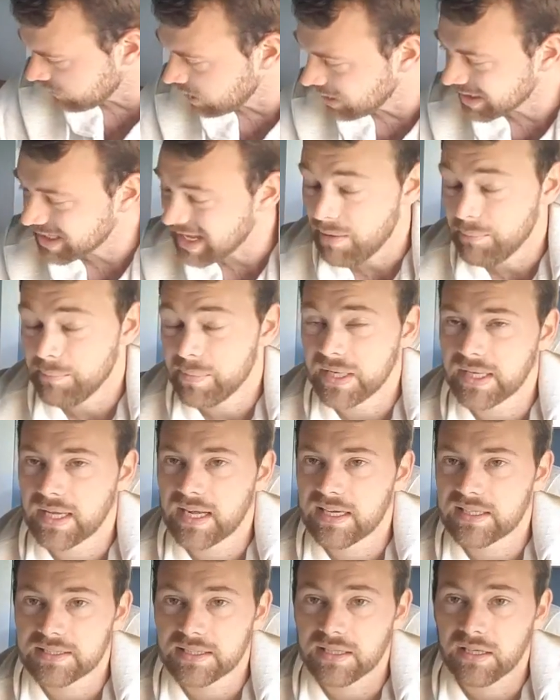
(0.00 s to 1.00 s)
got a camping
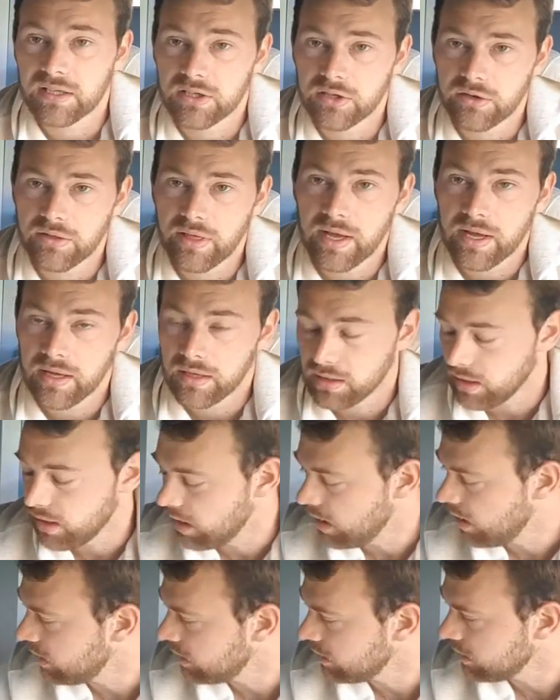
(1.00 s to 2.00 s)
gas cylinder
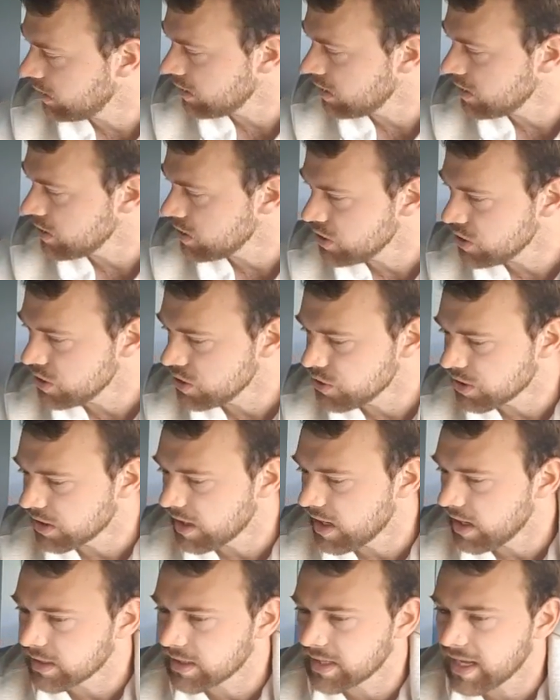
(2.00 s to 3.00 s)
there. You
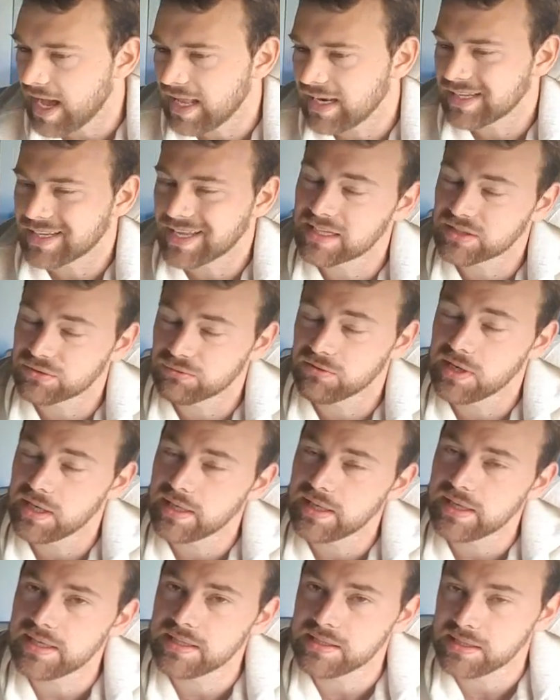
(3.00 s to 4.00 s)
get Caligas
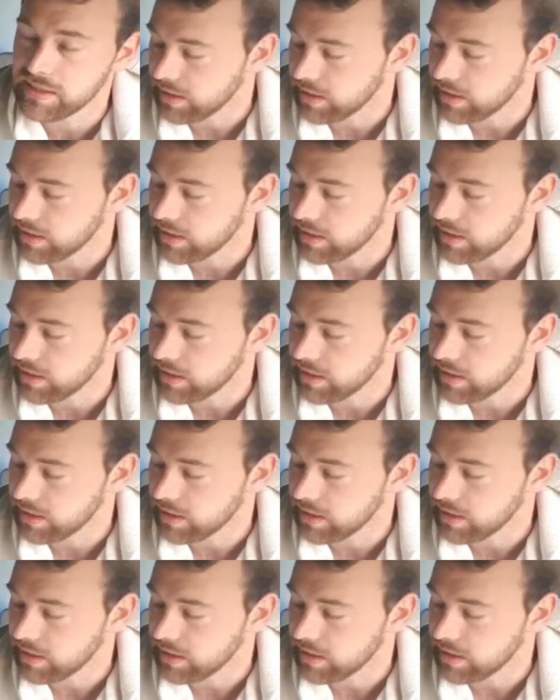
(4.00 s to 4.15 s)
really easy in